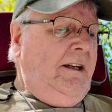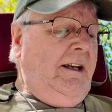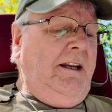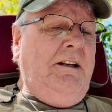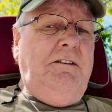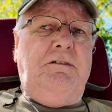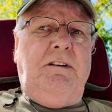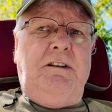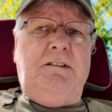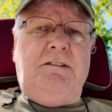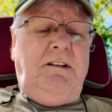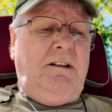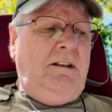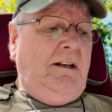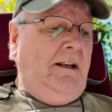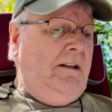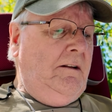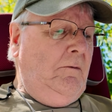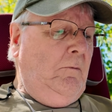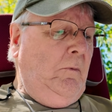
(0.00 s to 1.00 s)

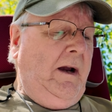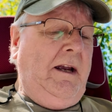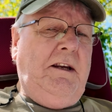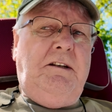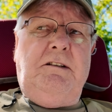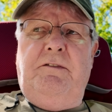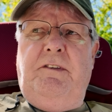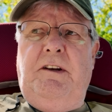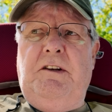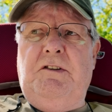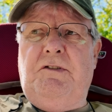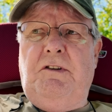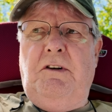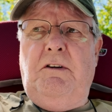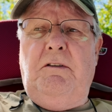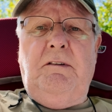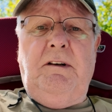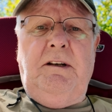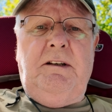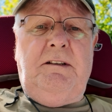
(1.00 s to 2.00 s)
Interestingly, the weight of each
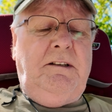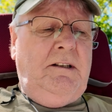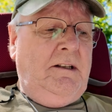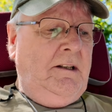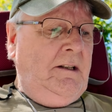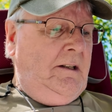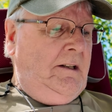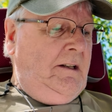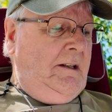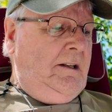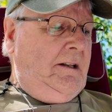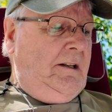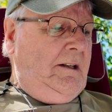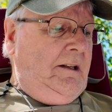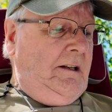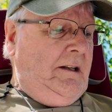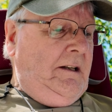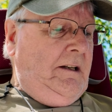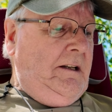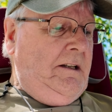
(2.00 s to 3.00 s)
unit
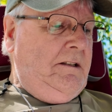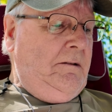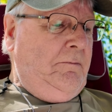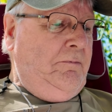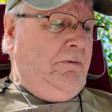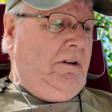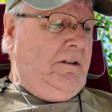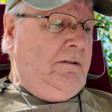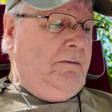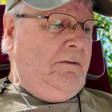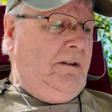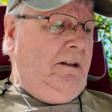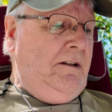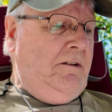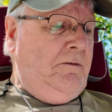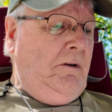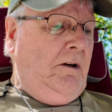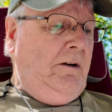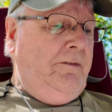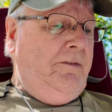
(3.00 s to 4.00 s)
is approximately
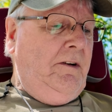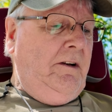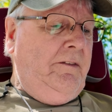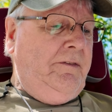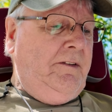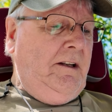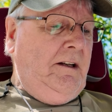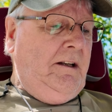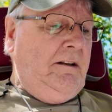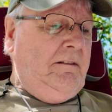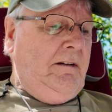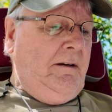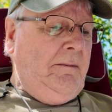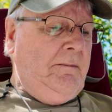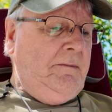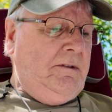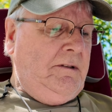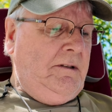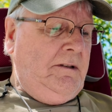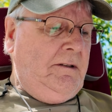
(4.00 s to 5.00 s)
12.5
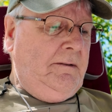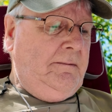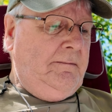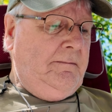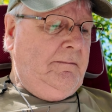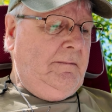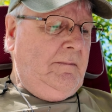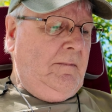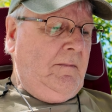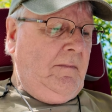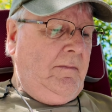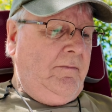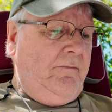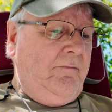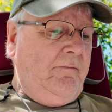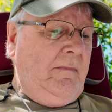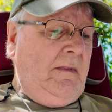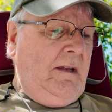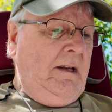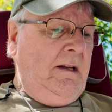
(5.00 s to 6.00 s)
kilograms.
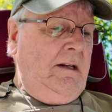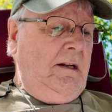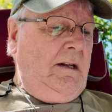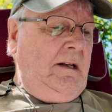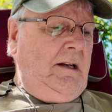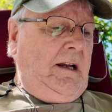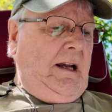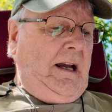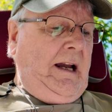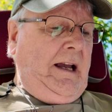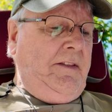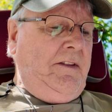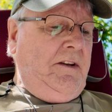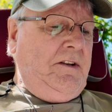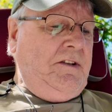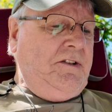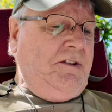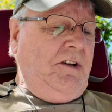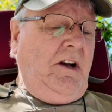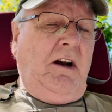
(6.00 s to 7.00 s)
And
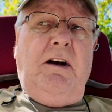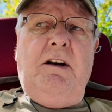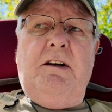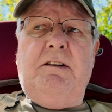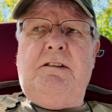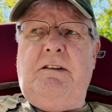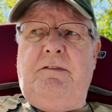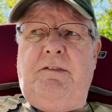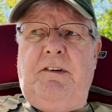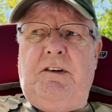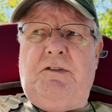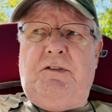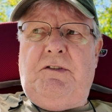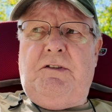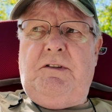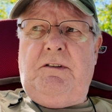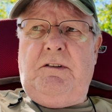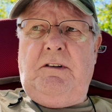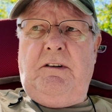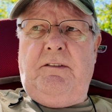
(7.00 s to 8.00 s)
the size of
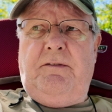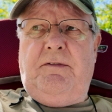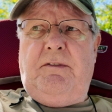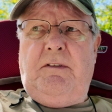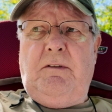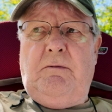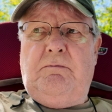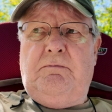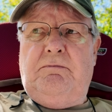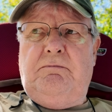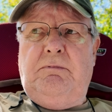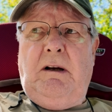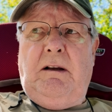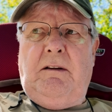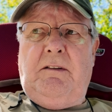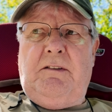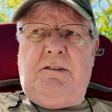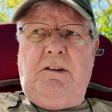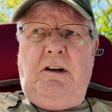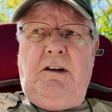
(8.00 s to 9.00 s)

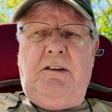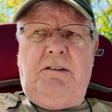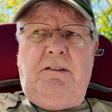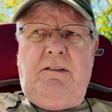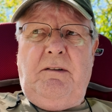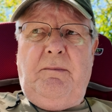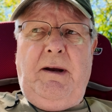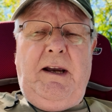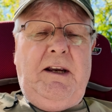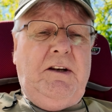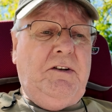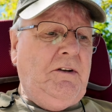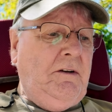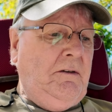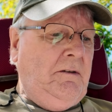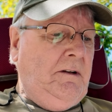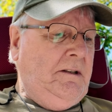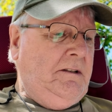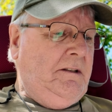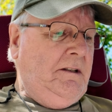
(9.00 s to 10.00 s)
the size of the main
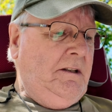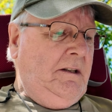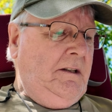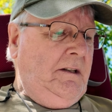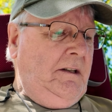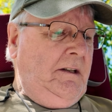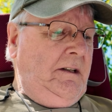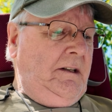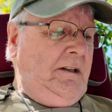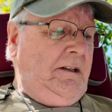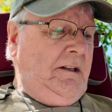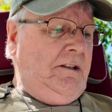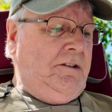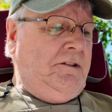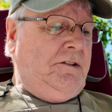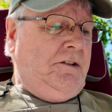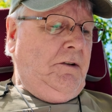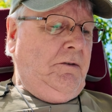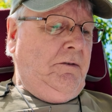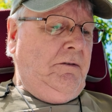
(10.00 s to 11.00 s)
unit is
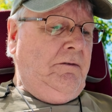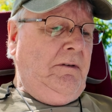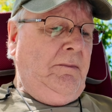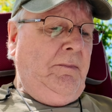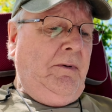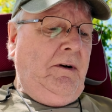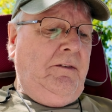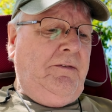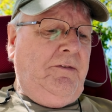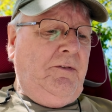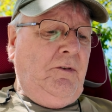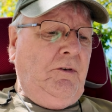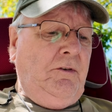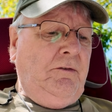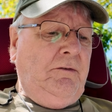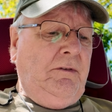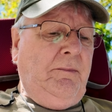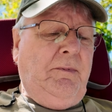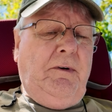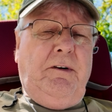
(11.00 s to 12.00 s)
200 by
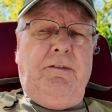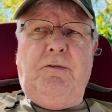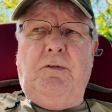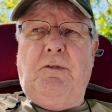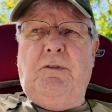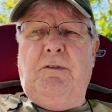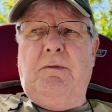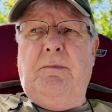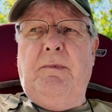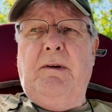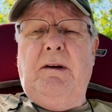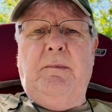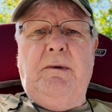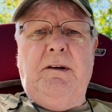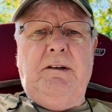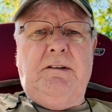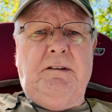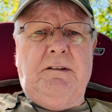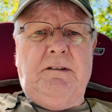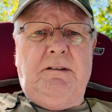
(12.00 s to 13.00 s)
400 by 400
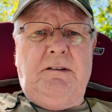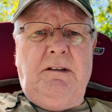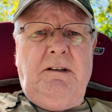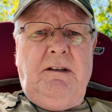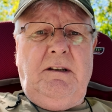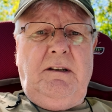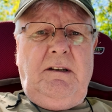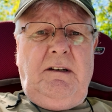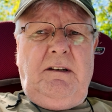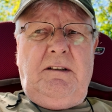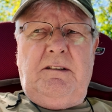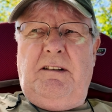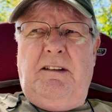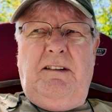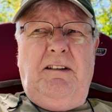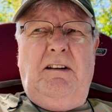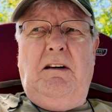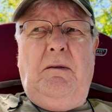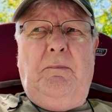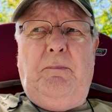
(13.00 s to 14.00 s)
millimeters.
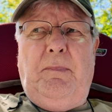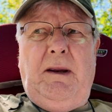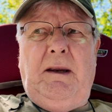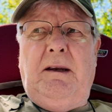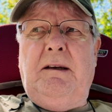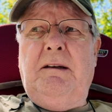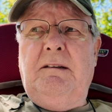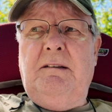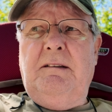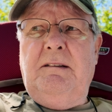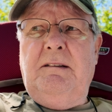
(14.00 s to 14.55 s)
So they're not big.